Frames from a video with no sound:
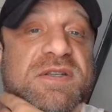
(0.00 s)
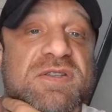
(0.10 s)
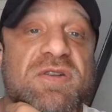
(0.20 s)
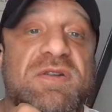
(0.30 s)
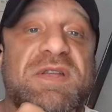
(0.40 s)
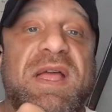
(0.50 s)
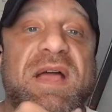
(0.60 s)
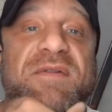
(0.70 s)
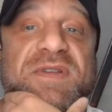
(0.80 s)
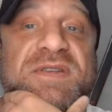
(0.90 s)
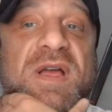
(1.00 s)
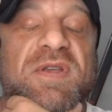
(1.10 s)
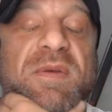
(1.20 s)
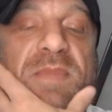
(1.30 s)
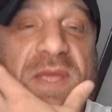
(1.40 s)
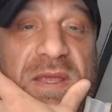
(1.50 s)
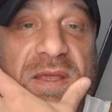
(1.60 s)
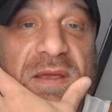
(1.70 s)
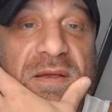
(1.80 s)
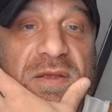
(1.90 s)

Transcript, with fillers: concerns I have is to me,